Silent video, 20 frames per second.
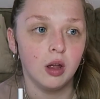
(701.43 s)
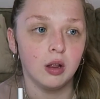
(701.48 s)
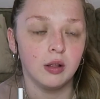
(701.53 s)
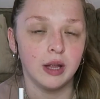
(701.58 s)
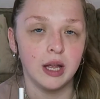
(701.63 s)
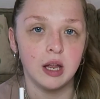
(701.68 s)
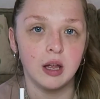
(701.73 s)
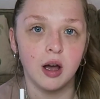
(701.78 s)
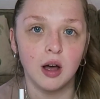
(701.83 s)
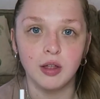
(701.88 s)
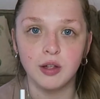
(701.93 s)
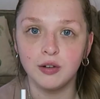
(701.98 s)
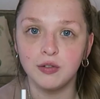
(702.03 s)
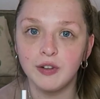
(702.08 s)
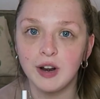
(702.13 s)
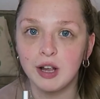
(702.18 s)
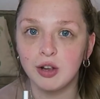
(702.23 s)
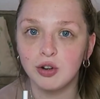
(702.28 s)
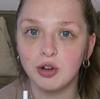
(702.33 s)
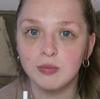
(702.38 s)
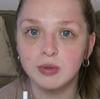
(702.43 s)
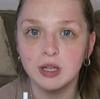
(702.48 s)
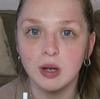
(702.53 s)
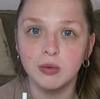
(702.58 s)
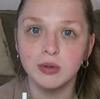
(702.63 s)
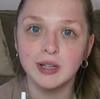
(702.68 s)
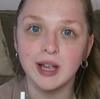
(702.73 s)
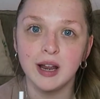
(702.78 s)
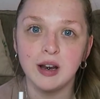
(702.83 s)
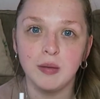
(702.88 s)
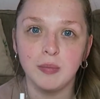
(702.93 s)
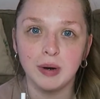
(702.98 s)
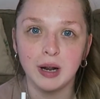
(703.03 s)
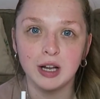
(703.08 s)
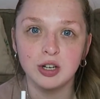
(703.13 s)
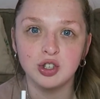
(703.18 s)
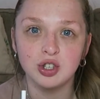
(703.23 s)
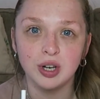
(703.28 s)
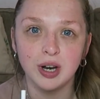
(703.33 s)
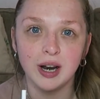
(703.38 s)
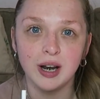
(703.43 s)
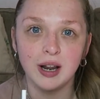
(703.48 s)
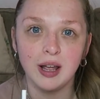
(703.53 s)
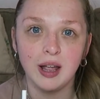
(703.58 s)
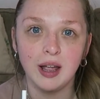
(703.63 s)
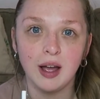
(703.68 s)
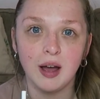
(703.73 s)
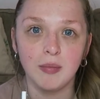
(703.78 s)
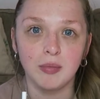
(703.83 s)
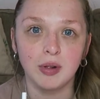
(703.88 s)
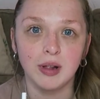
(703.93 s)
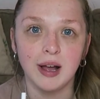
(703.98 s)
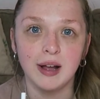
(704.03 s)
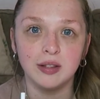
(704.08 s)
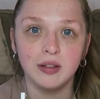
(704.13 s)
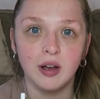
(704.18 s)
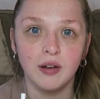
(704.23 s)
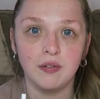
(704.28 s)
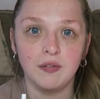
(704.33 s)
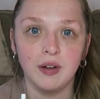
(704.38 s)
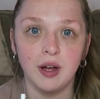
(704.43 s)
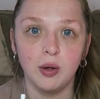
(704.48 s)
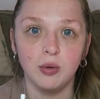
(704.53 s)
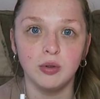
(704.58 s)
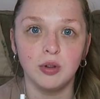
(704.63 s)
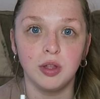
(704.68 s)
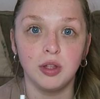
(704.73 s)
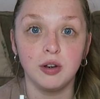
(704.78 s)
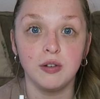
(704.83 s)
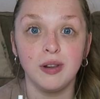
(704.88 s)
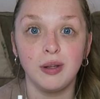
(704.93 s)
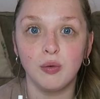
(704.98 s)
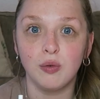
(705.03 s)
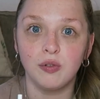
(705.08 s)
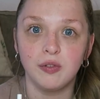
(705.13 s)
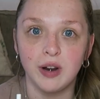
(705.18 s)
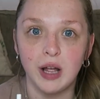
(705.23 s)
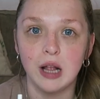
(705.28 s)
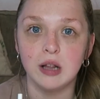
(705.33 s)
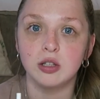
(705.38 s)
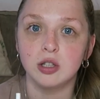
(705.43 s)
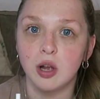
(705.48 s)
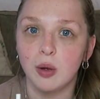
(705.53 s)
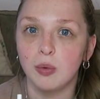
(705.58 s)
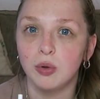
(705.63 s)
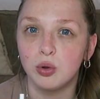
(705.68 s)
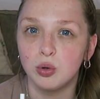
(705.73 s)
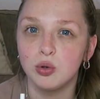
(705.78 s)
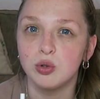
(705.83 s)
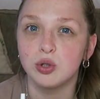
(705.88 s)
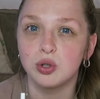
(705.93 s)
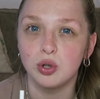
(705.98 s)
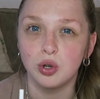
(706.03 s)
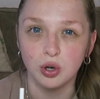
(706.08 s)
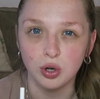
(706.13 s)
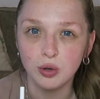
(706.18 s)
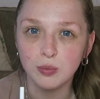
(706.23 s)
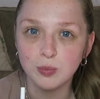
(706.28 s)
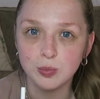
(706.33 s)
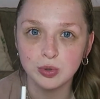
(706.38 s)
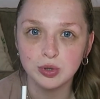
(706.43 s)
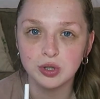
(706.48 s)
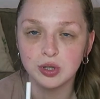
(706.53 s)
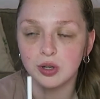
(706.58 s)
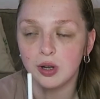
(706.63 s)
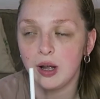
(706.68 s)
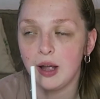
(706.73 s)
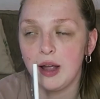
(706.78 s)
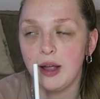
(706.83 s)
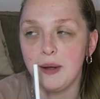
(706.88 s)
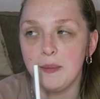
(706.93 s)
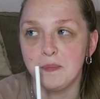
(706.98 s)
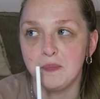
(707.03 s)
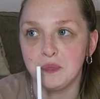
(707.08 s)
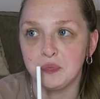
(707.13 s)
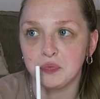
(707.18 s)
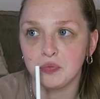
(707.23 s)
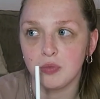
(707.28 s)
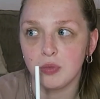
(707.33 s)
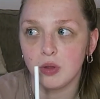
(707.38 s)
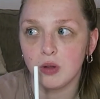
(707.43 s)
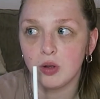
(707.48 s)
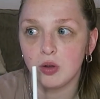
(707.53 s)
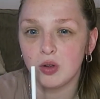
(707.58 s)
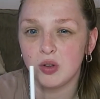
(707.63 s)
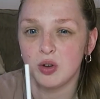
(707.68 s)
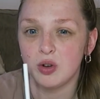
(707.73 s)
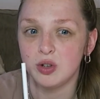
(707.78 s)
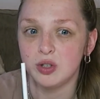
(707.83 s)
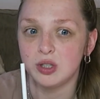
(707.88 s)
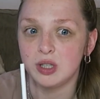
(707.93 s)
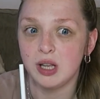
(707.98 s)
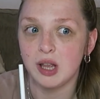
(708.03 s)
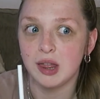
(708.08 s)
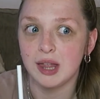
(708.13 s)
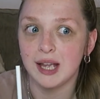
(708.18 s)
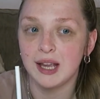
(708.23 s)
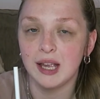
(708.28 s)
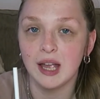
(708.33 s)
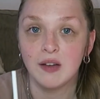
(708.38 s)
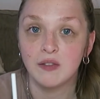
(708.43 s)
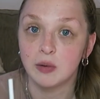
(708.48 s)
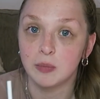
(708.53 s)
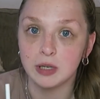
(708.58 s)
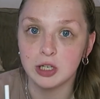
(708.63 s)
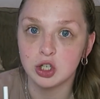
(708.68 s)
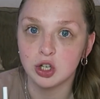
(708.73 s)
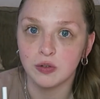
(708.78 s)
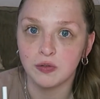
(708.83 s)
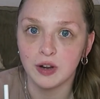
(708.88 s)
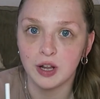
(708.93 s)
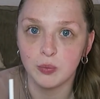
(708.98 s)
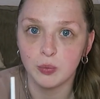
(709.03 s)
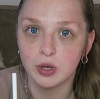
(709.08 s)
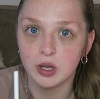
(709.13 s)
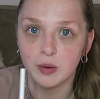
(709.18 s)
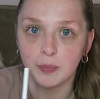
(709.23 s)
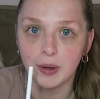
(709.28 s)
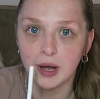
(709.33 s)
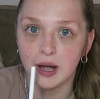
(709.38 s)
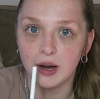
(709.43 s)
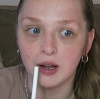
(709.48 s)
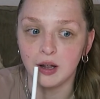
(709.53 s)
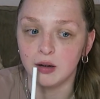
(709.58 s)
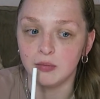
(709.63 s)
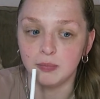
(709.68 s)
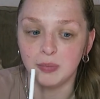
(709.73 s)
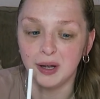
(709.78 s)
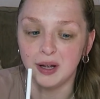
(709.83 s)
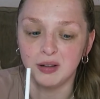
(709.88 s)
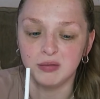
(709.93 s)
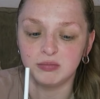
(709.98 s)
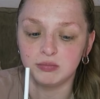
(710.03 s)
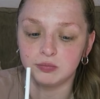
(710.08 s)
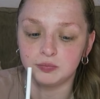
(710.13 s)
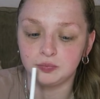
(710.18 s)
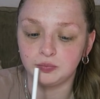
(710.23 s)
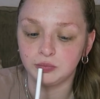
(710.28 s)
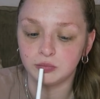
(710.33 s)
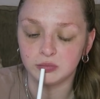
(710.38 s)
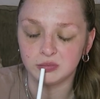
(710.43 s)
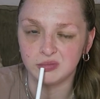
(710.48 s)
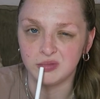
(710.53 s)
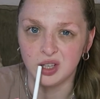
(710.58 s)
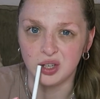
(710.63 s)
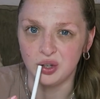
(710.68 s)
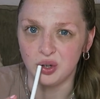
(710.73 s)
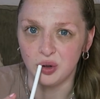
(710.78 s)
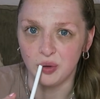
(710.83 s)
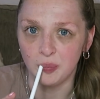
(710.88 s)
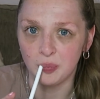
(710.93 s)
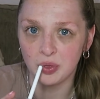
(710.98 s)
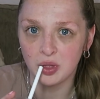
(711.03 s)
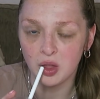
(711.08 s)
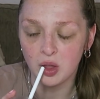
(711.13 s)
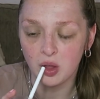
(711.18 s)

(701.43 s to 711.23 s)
like other friend groups that I was kind of branching into, I'm glad that I found the real friends out of those groups. Because you think everybody's your friend when you're partying, but they're not.